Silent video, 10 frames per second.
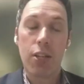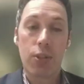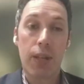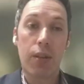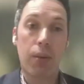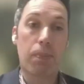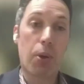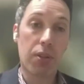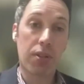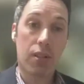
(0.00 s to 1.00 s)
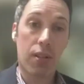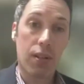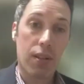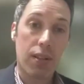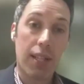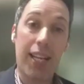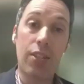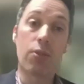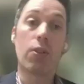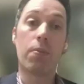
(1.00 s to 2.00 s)
to either bolster the
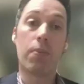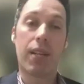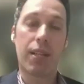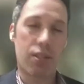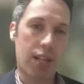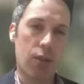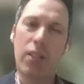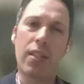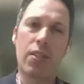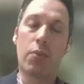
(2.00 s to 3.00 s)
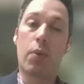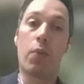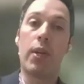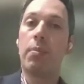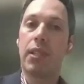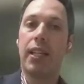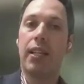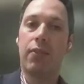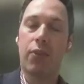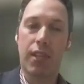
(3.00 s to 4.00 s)
in group and say, look, this is what we
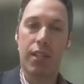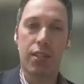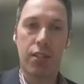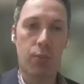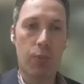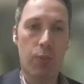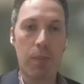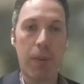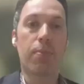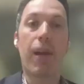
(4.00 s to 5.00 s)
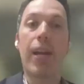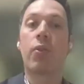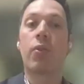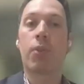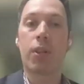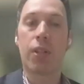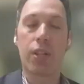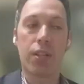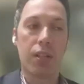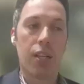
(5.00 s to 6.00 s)
believe, or this is what makes my group look
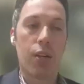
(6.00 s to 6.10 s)
good,